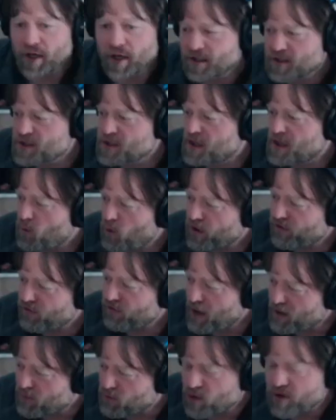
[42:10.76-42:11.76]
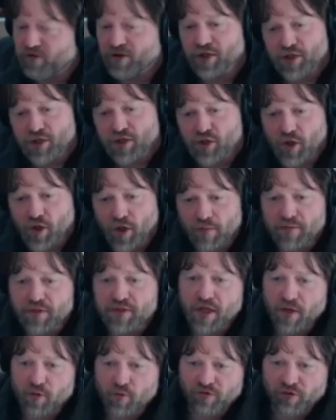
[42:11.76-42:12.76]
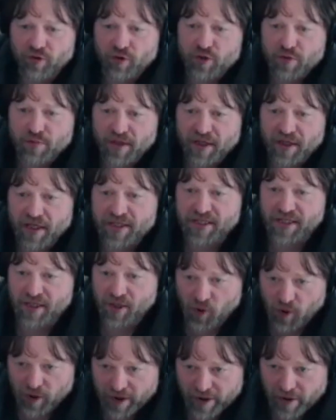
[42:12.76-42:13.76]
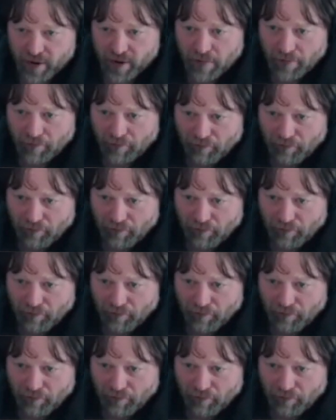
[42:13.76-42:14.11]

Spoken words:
at one of my previous jobs, they referred to me as the Oracle